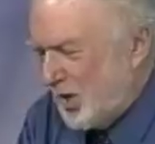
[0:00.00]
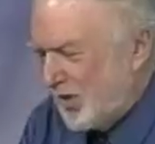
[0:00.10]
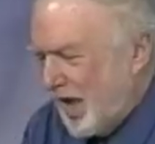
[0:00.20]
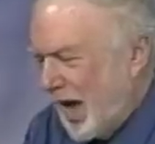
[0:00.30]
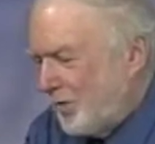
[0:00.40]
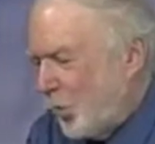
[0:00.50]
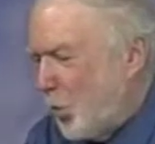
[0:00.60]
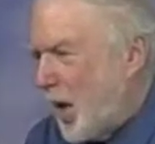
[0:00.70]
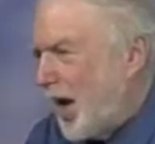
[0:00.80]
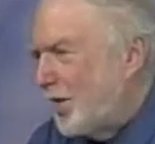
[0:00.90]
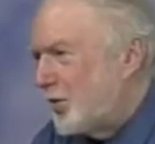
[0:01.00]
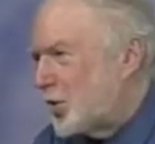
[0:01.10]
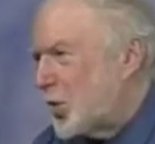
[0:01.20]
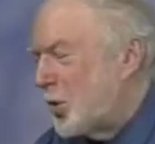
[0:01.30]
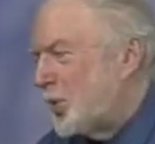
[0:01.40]
even have a way of
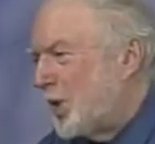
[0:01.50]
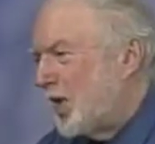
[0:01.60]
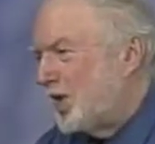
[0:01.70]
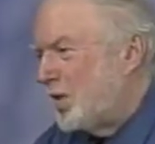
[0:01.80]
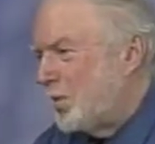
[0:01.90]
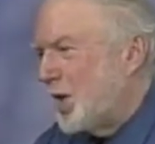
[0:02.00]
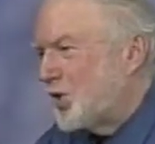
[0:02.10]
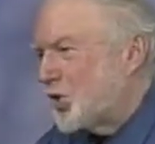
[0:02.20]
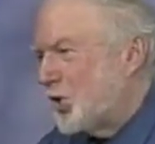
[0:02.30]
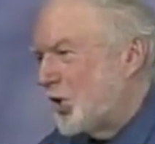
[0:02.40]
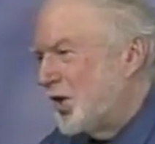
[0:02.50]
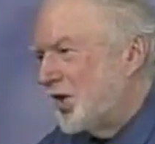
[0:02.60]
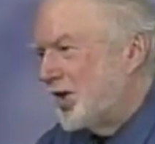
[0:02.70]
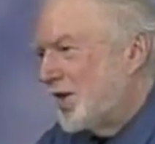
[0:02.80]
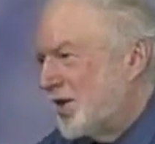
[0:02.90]
interpreting the mixture,
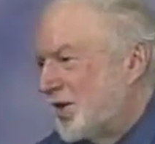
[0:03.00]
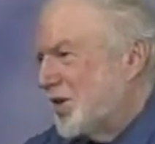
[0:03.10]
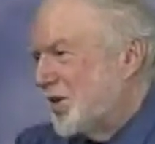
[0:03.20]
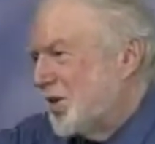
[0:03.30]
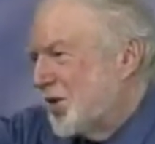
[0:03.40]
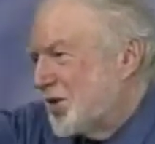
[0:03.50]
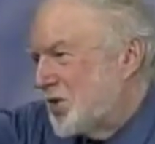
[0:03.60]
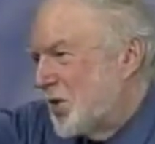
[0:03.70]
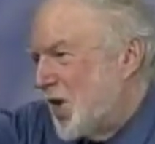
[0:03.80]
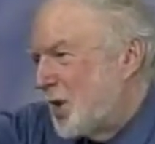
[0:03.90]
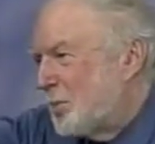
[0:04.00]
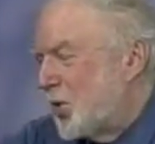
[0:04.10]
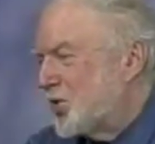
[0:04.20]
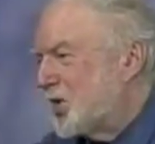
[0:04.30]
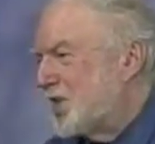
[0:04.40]
so that
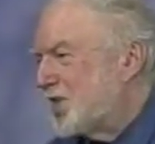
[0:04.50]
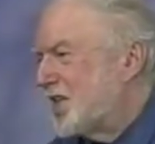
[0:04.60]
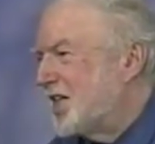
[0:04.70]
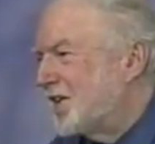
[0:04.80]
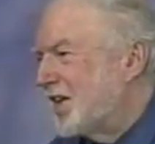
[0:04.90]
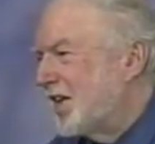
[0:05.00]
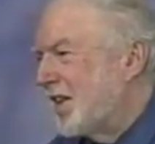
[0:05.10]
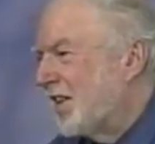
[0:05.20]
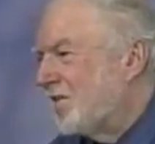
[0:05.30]
person is guilty.